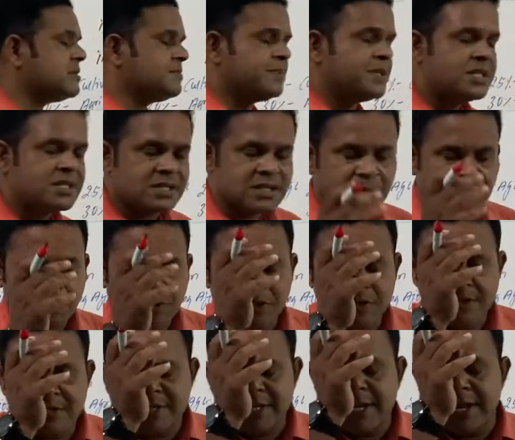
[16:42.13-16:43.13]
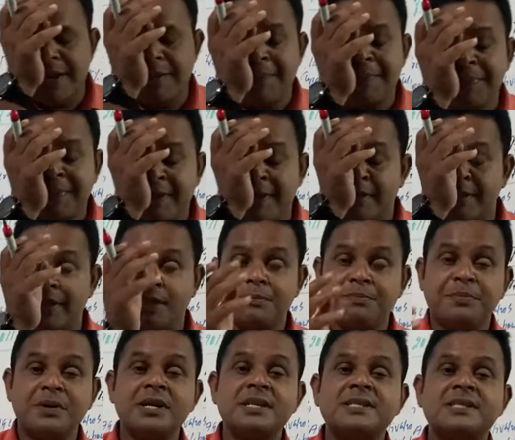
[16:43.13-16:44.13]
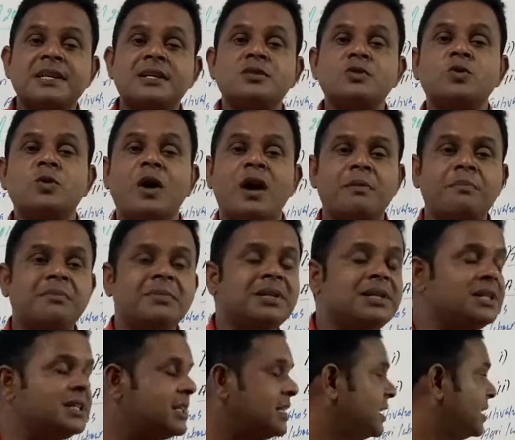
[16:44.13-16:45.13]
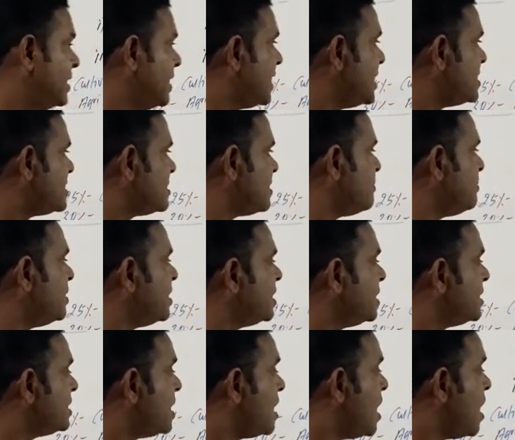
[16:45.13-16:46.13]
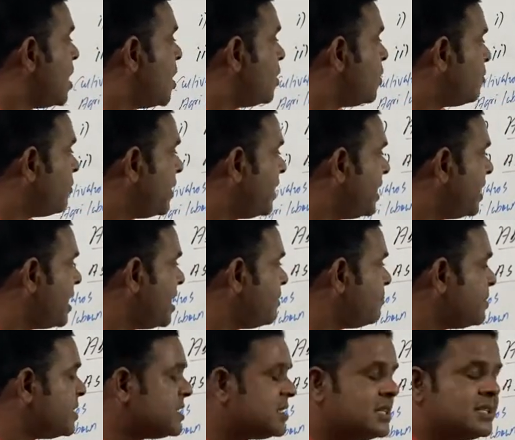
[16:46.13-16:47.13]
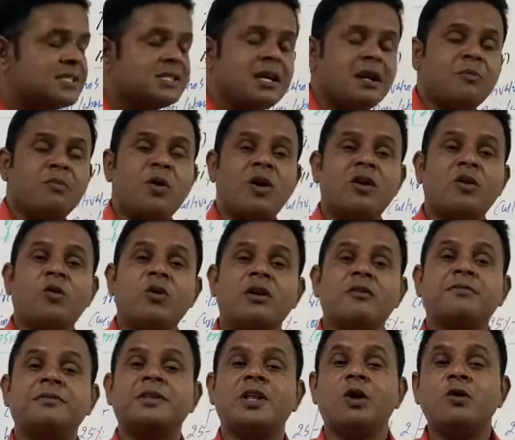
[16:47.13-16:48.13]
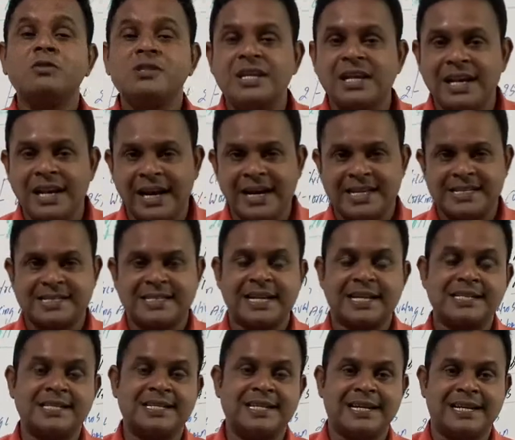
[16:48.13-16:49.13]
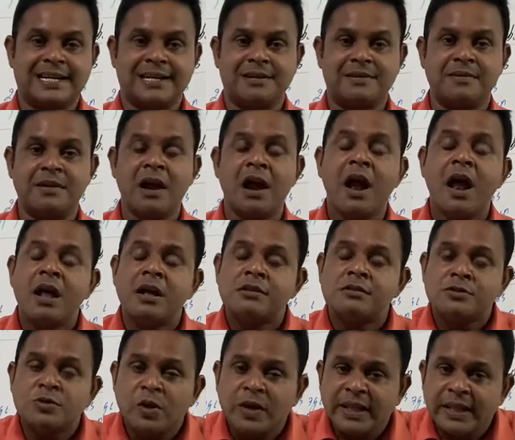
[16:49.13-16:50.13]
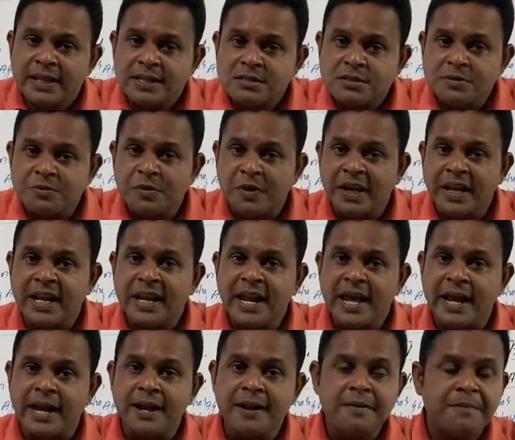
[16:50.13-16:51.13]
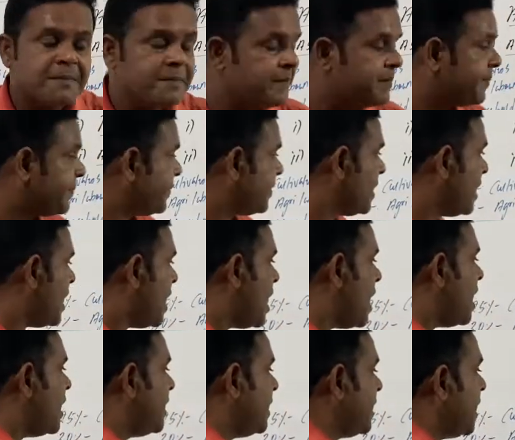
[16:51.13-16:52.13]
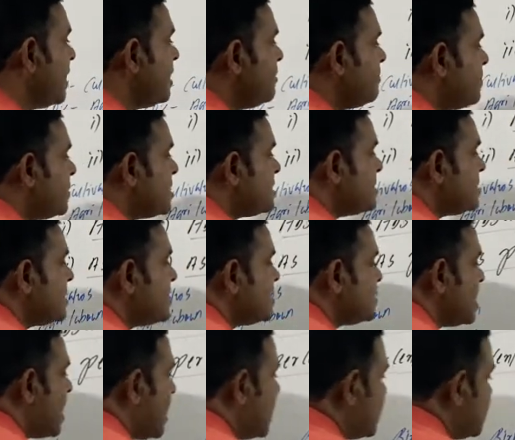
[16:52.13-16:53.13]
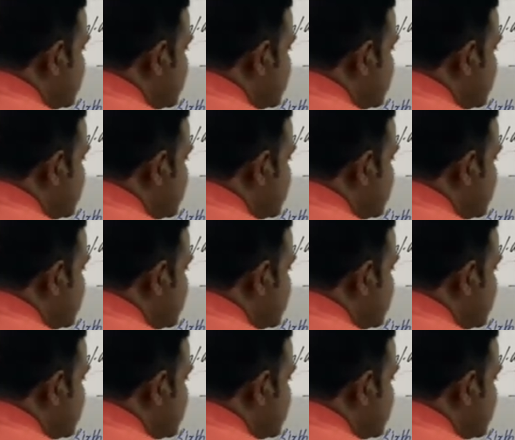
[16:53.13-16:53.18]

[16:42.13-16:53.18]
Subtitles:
means, suppose the persons who are born, that is the birth, 29 persons are born out of 1000, let us consider. So in this 29, 10 persons are